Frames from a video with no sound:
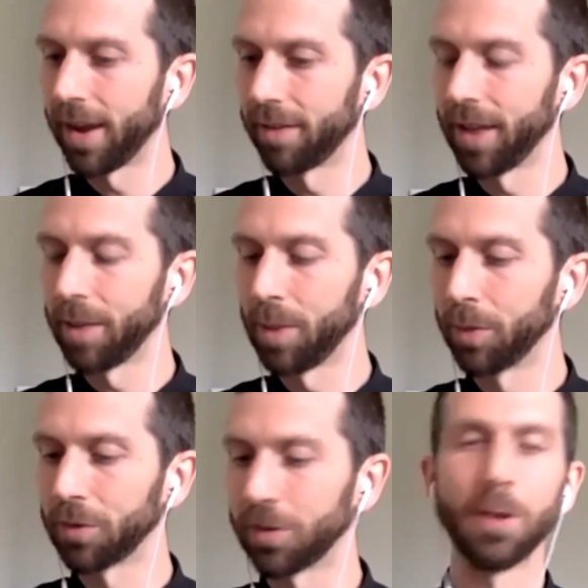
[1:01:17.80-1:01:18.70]
let
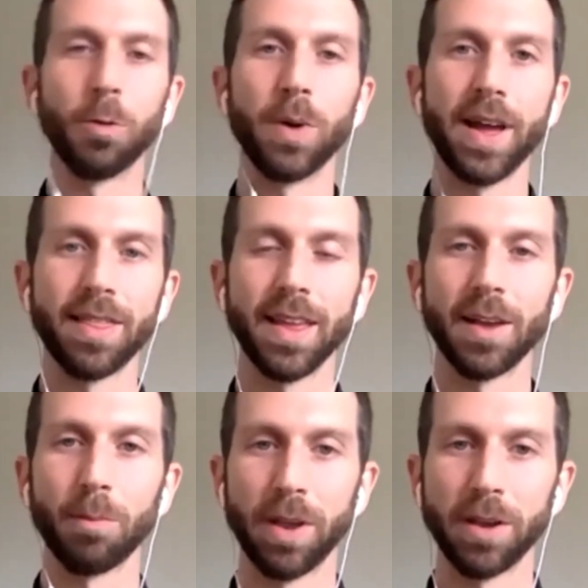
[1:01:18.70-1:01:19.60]
people see what I
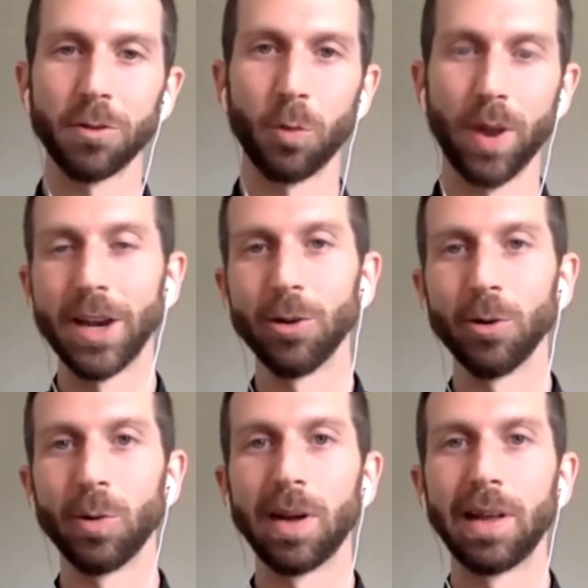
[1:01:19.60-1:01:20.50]
think based on what I
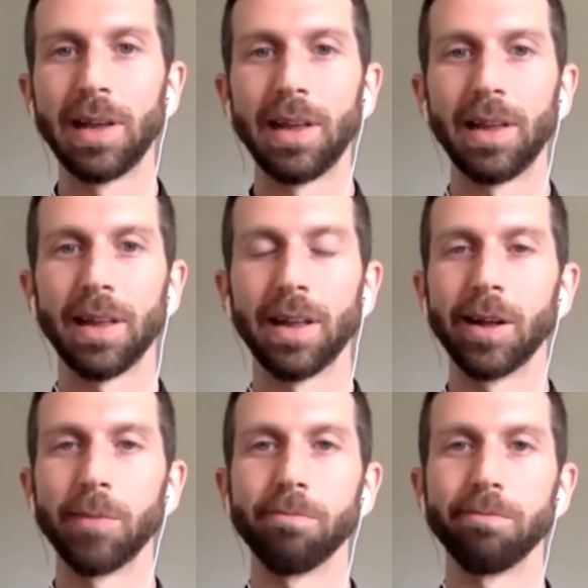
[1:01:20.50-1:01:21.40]
do.
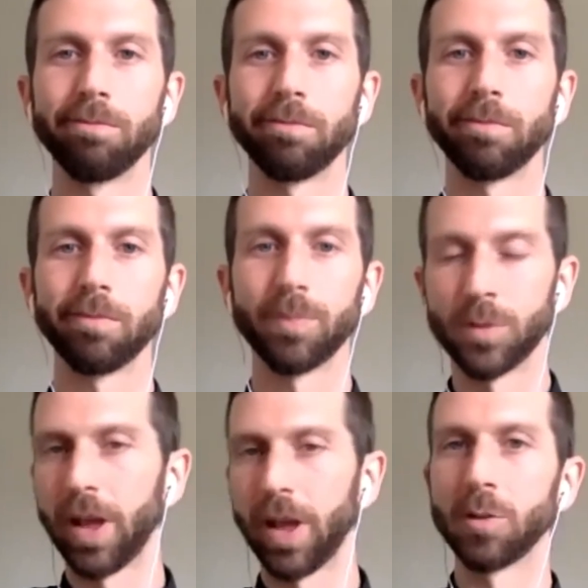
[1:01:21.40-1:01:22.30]
And
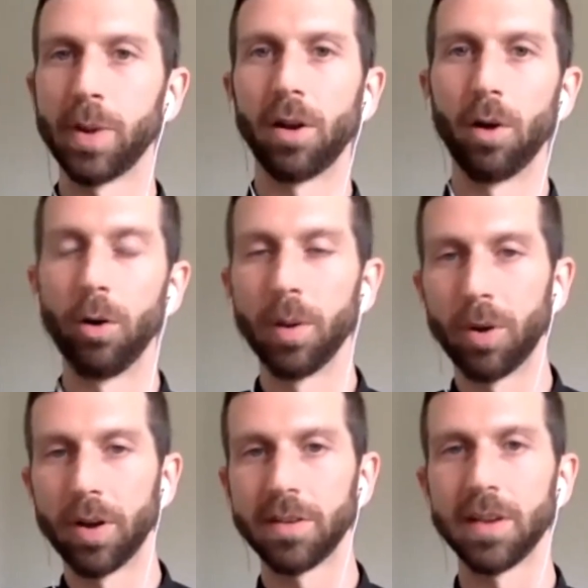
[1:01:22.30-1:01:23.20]
it's been a growing
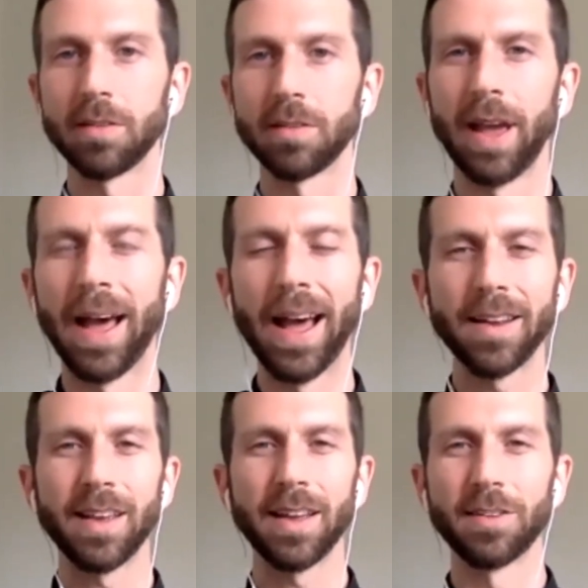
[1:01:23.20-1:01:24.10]
process. How
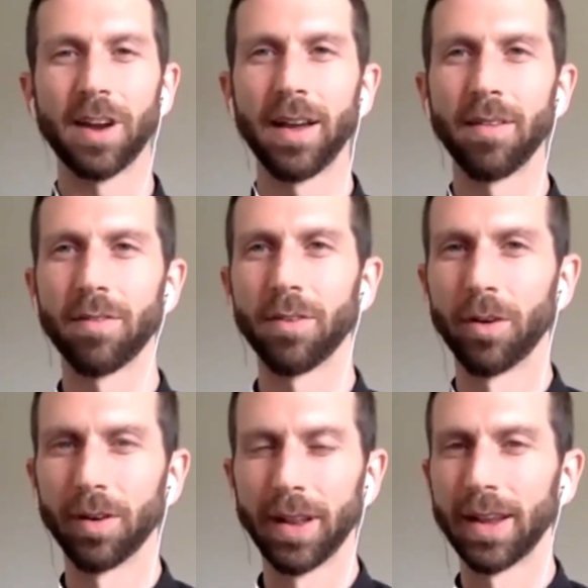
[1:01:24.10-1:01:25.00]
does that jive
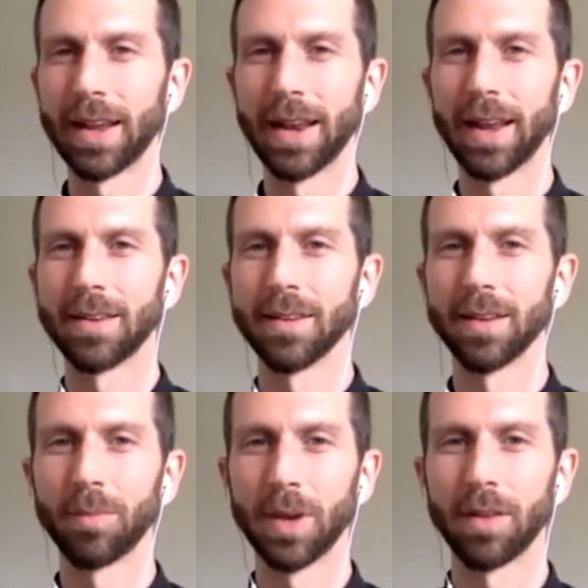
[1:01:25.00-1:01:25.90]
or like connect
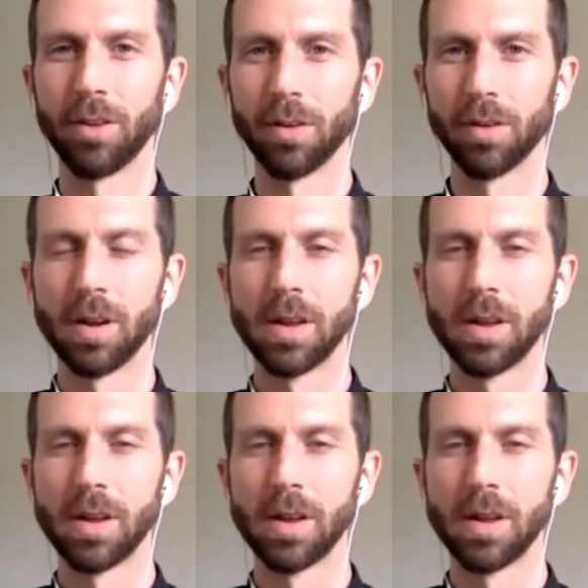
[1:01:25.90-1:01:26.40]
to kind of your?